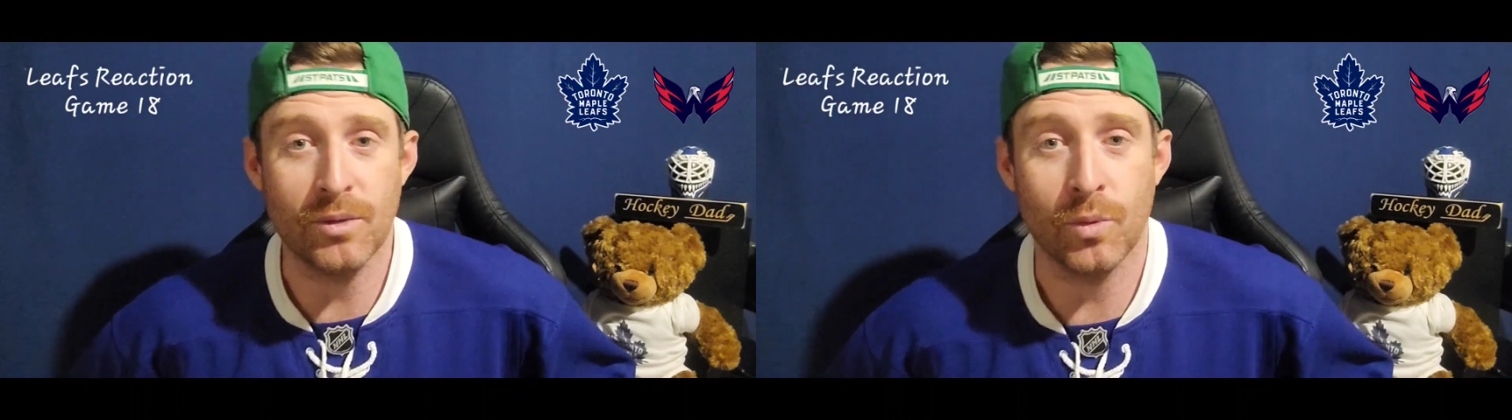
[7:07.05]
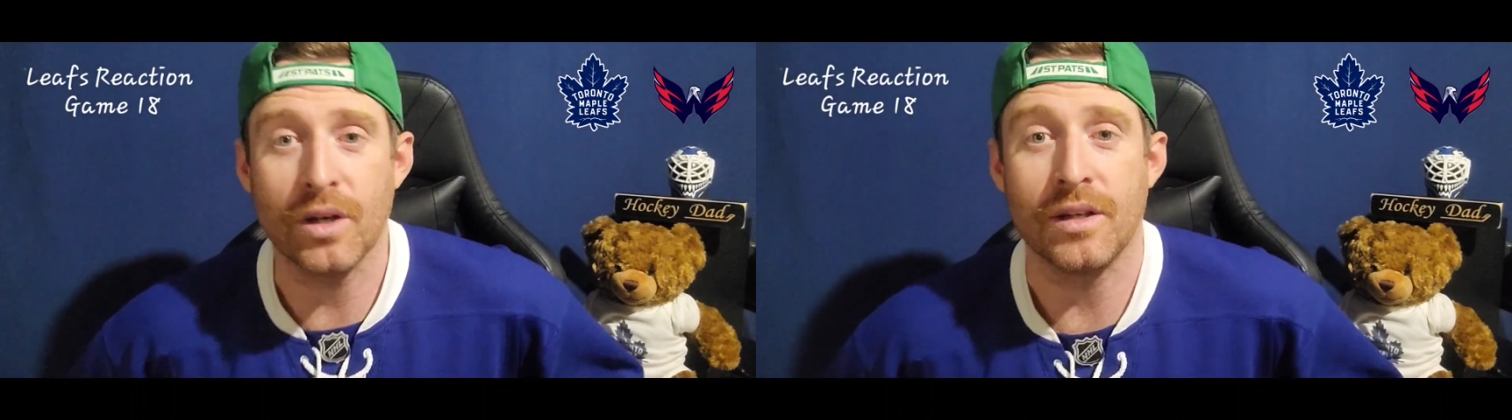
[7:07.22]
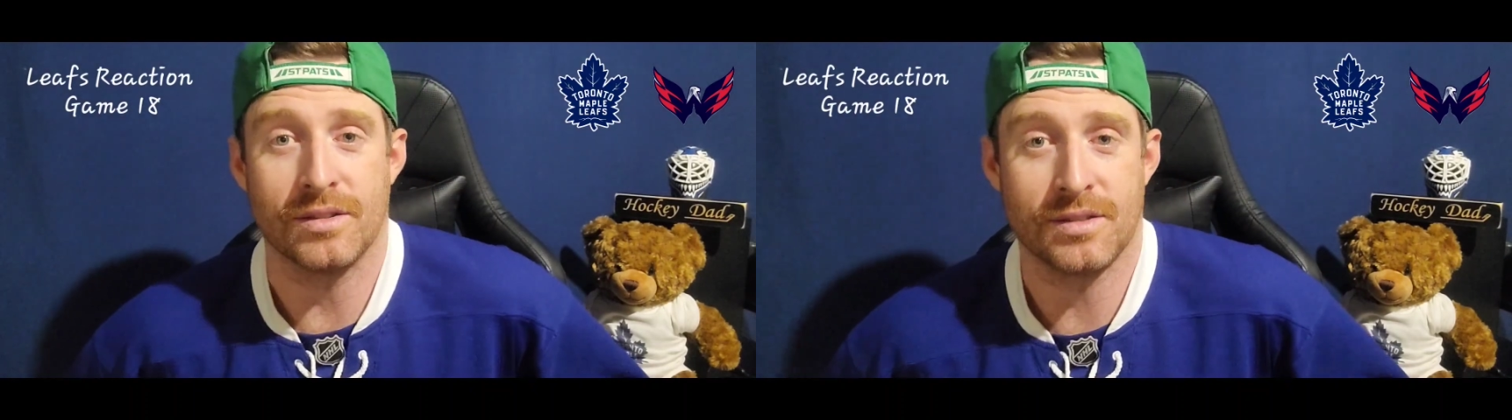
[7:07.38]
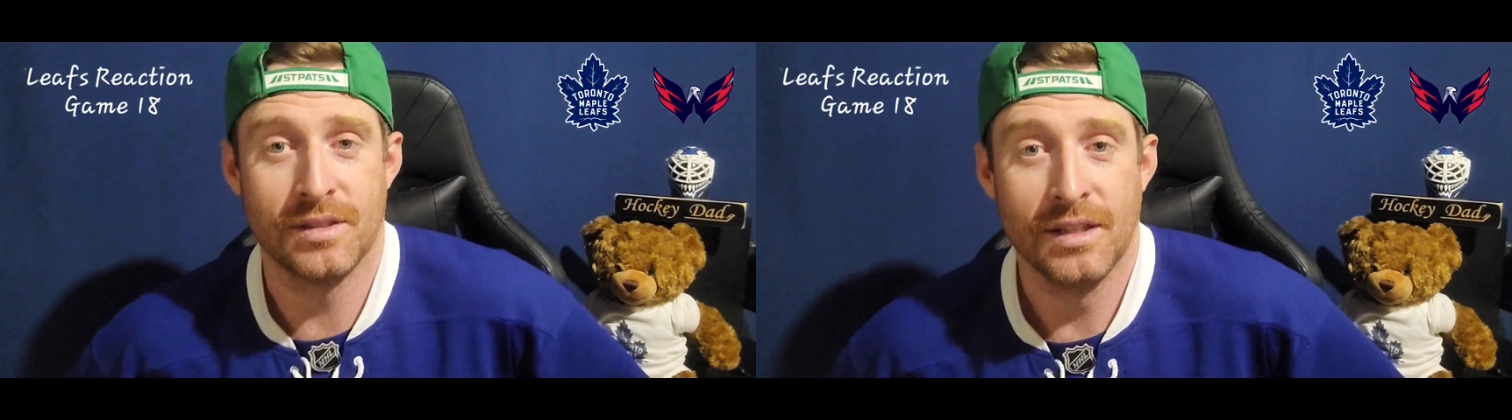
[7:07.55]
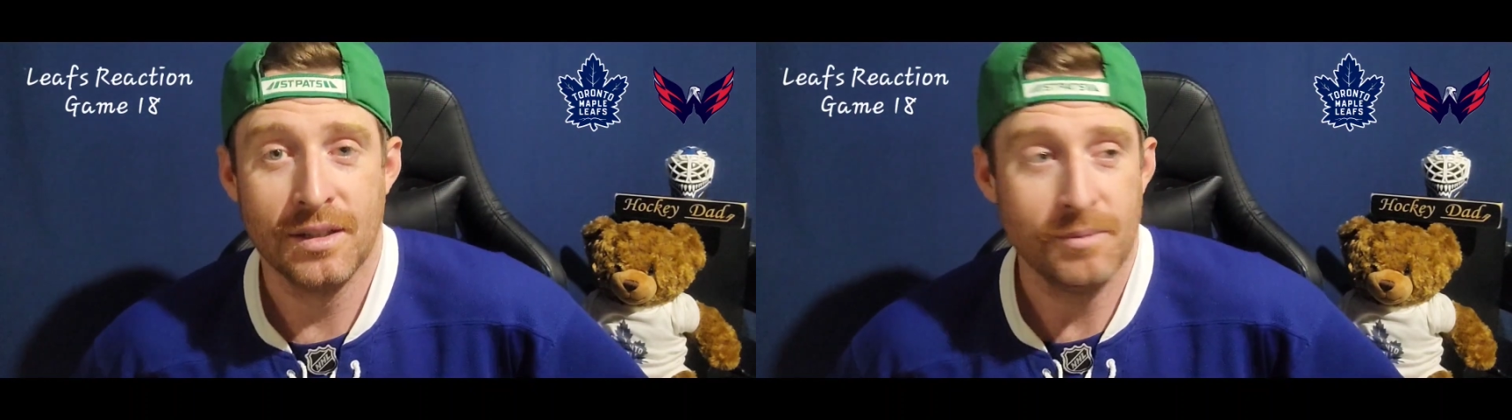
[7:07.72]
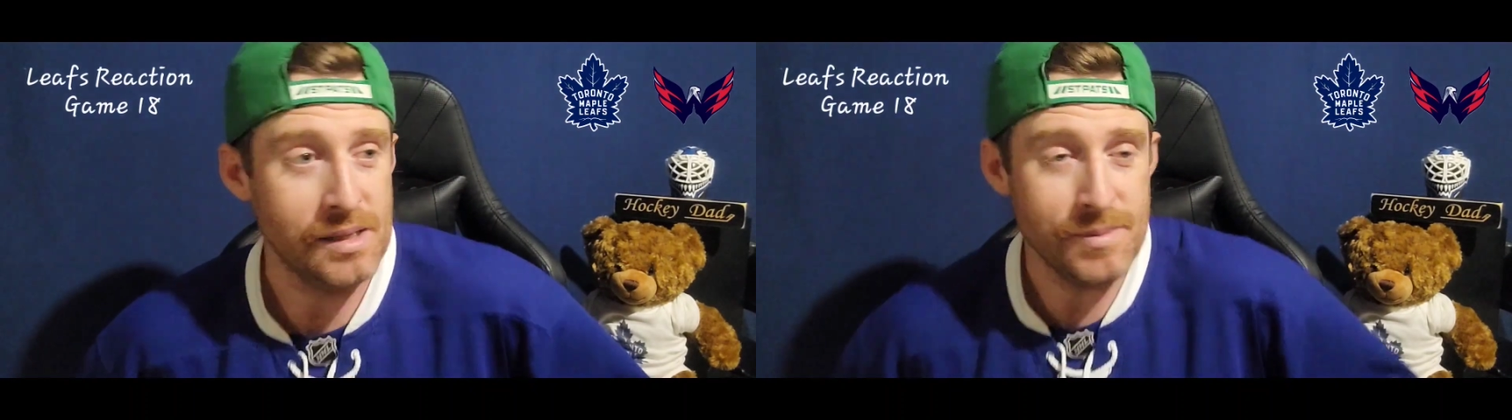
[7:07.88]
worked.
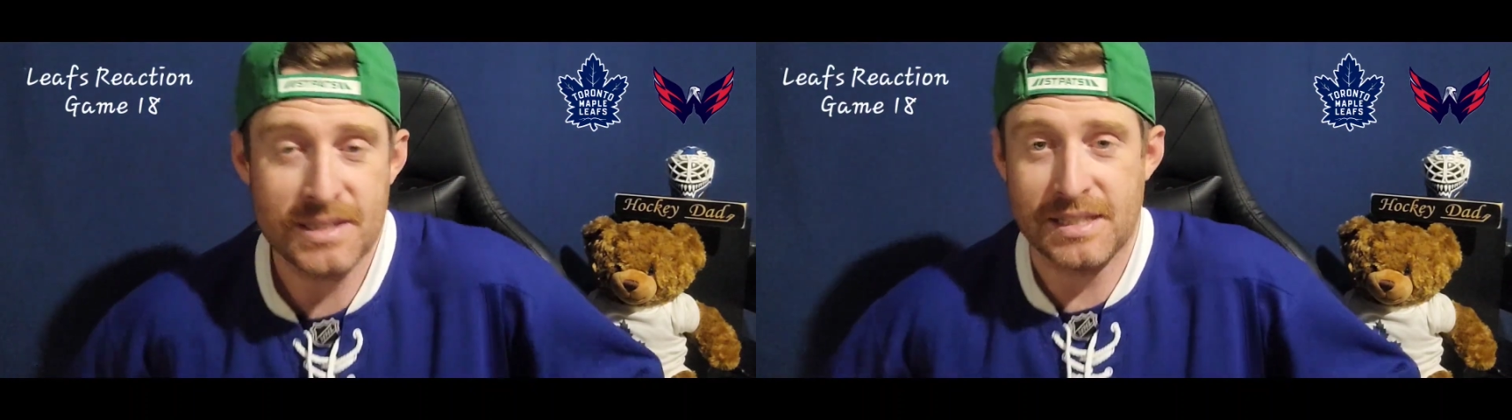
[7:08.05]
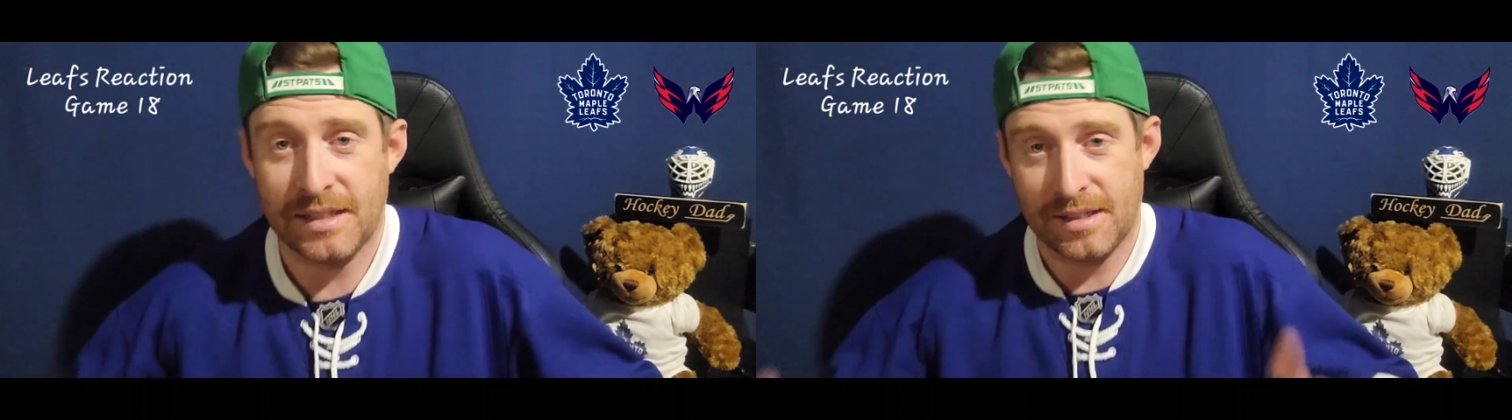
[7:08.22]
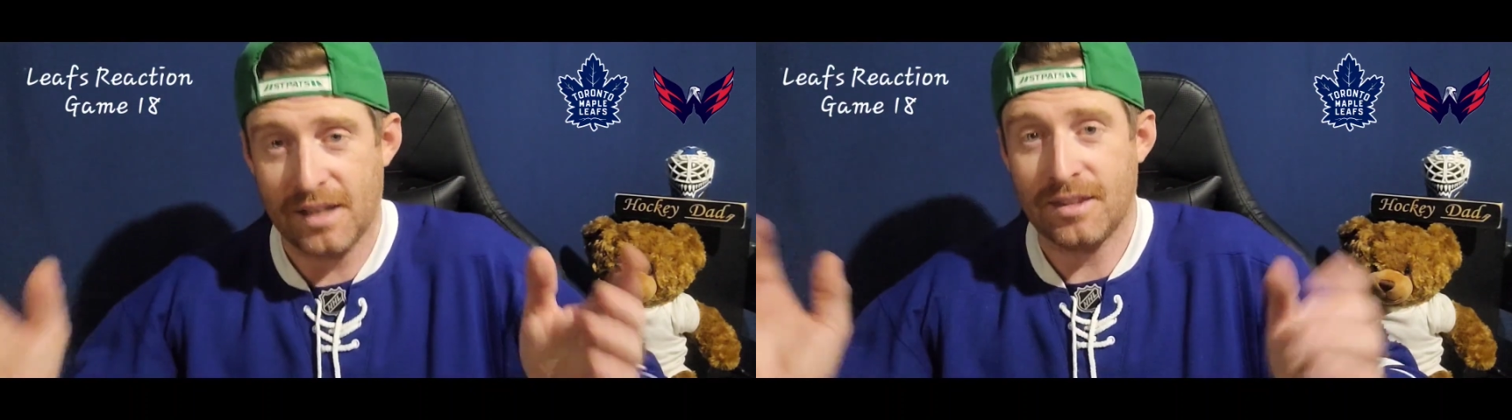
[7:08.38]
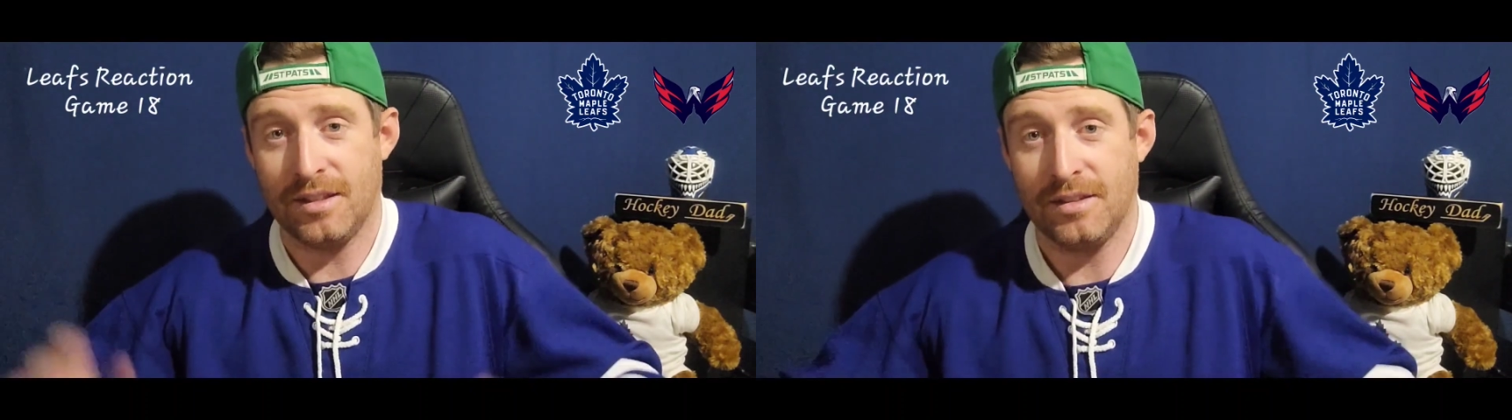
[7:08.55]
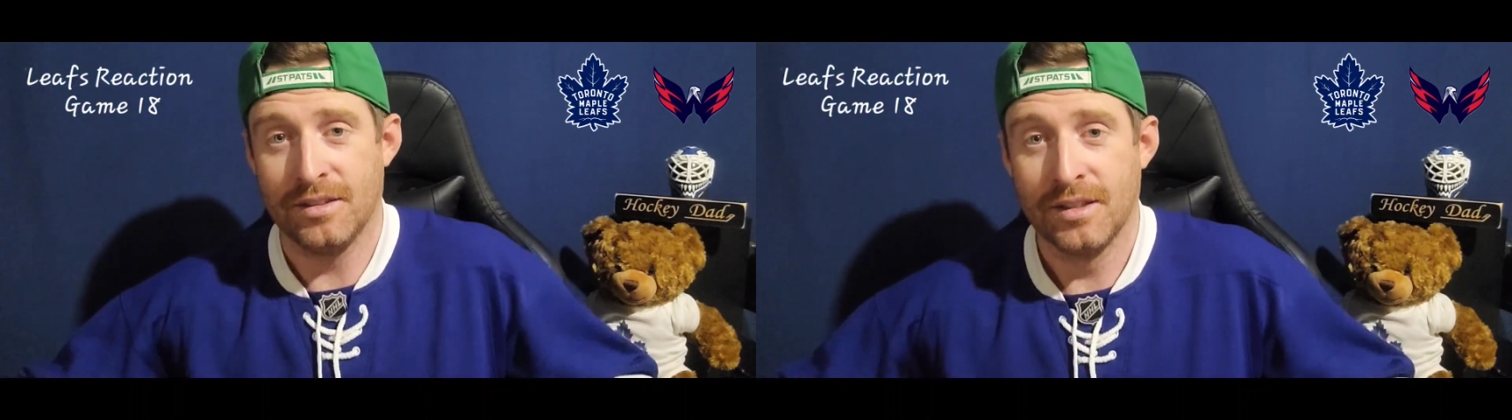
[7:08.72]
Maybe he said nothing.